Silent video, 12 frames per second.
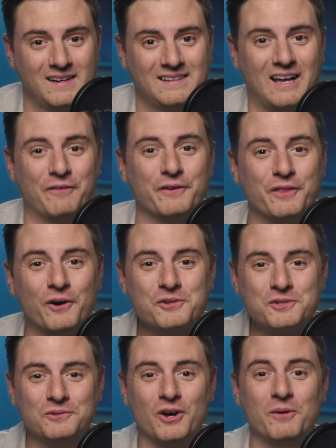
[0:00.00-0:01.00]
Now, for those
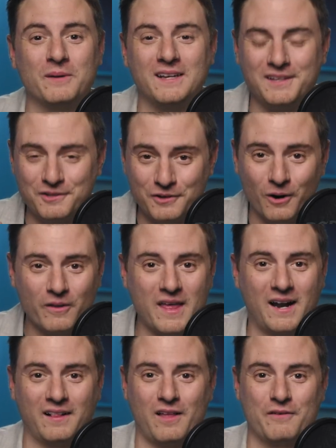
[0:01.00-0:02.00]
who know me, you know
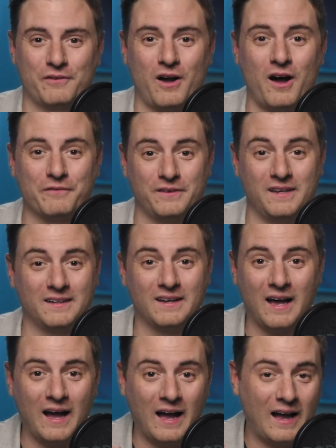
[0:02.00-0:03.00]
that I love coffee, and
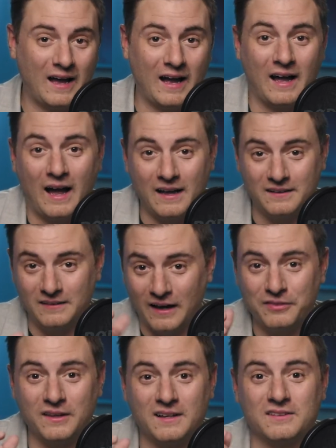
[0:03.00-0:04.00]
I
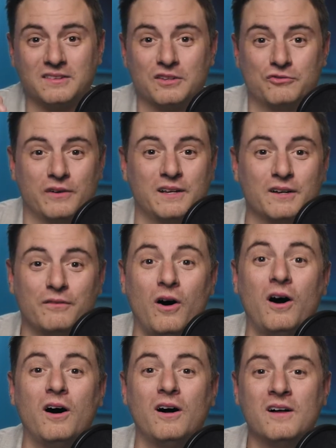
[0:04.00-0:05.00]
think it's the drink of
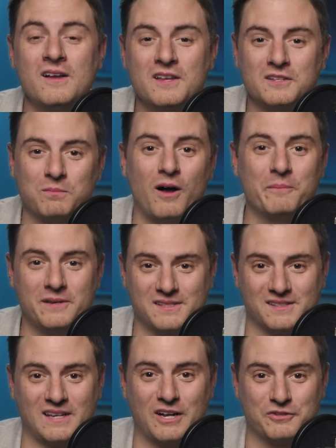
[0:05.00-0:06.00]
all small
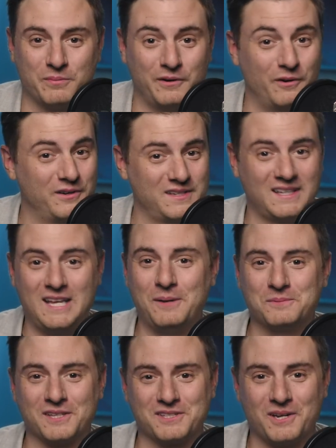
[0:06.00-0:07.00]
business entrepreneurs. It
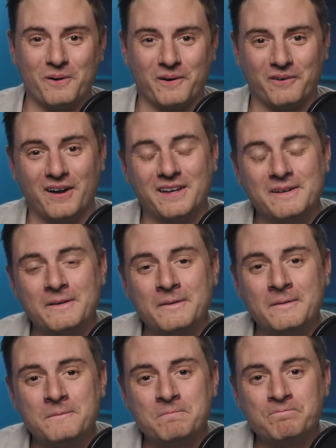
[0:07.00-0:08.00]
keeps us going, right?
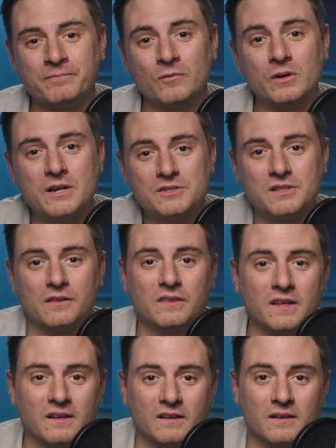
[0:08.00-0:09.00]
Well, here's the thing.